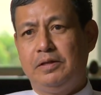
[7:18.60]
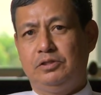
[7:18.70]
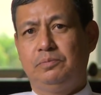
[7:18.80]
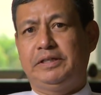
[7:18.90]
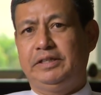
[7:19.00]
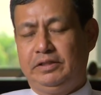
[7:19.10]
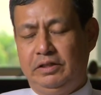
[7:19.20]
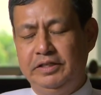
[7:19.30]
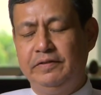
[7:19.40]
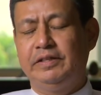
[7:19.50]
So, but
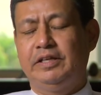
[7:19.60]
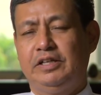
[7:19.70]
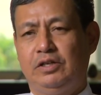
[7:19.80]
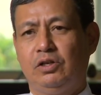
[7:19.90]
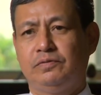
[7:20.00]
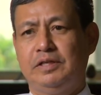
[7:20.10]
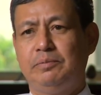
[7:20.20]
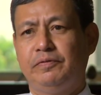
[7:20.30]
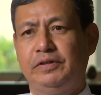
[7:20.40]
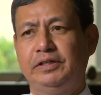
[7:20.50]
even uh, there's a lot of
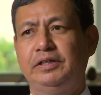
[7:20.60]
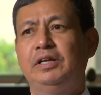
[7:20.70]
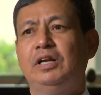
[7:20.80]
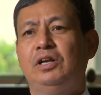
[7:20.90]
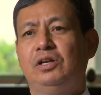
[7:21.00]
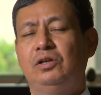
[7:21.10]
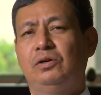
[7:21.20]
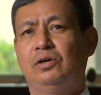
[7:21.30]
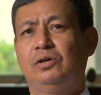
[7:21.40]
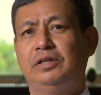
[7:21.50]
some of the
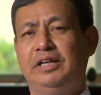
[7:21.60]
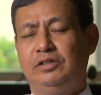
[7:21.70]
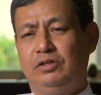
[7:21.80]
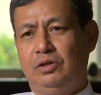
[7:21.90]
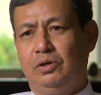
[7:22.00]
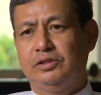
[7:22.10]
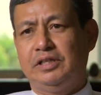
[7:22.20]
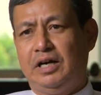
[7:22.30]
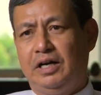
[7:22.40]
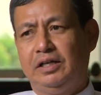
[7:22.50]
law land laws
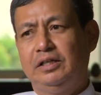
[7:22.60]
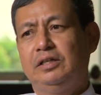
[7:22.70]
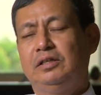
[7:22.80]
are